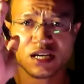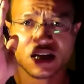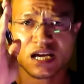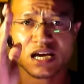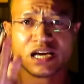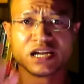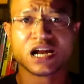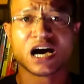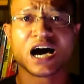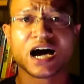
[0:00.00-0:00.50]

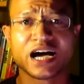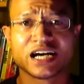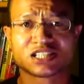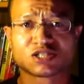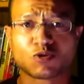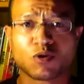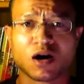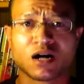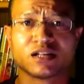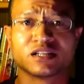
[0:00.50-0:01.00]
in the highest
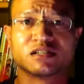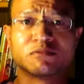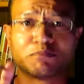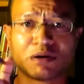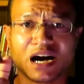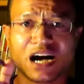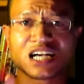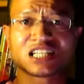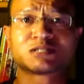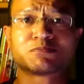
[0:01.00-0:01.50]
quality
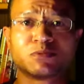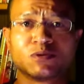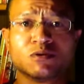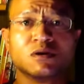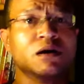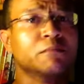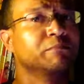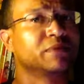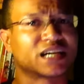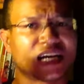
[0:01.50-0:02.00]
possible,
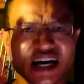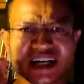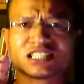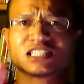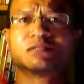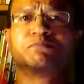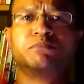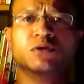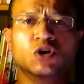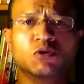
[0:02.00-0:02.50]
because
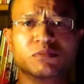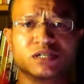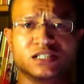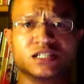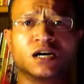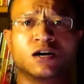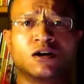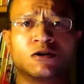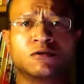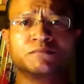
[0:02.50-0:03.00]
it's booming,
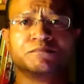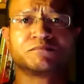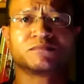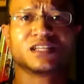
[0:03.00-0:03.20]
y'all.